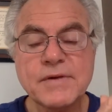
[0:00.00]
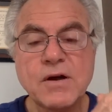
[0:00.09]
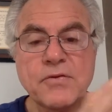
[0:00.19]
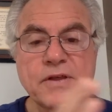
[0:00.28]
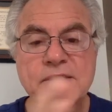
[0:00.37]

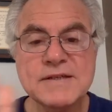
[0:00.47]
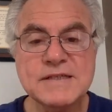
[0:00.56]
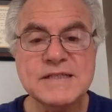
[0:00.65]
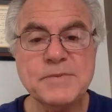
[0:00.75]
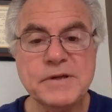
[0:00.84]
All things that
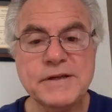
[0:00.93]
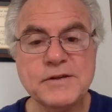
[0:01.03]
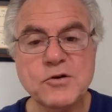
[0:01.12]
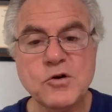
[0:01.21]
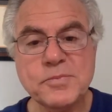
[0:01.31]

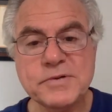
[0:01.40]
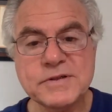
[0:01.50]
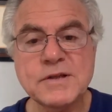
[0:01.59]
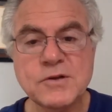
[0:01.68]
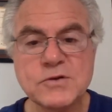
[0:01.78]
stimulate the
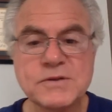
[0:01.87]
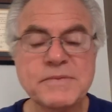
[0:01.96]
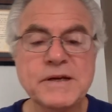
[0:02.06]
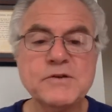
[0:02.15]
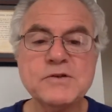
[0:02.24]
corpus callosum
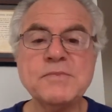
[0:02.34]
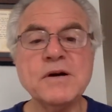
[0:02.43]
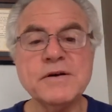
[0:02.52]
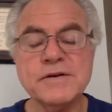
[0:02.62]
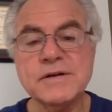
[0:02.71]
make you
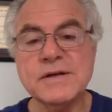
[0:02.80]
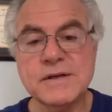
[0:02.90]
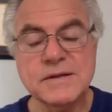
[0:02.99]
smarter.